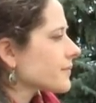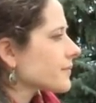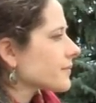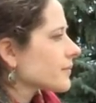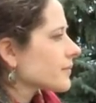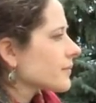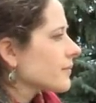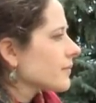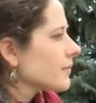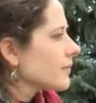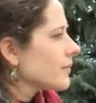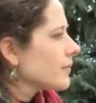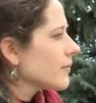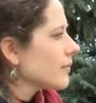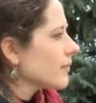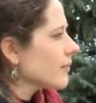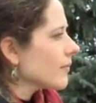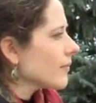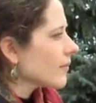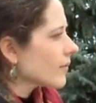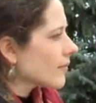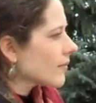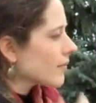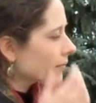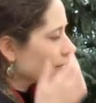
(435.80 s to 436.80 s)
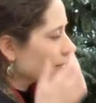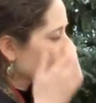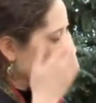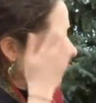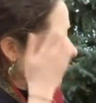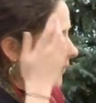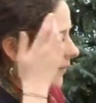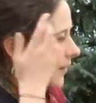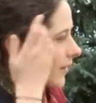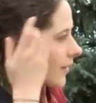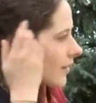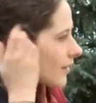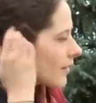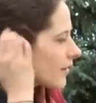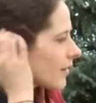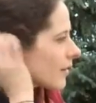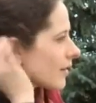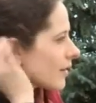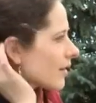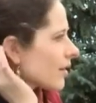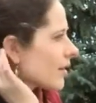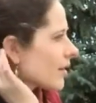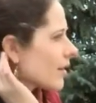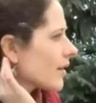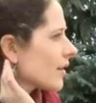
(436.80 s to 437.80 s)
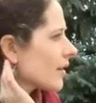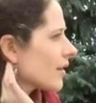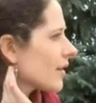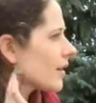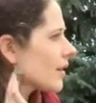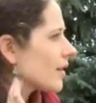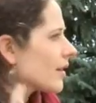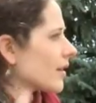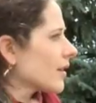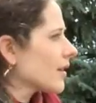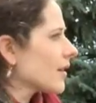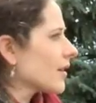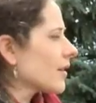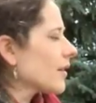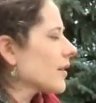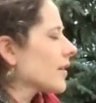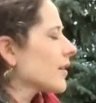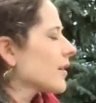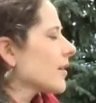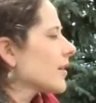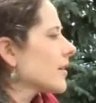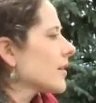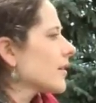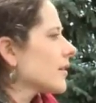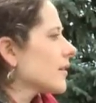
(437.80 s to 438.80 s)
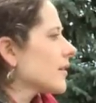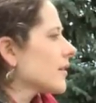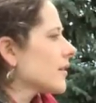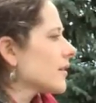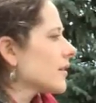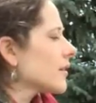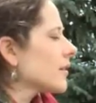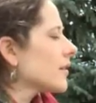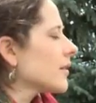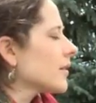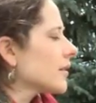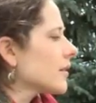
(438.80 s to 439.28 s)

[no speech]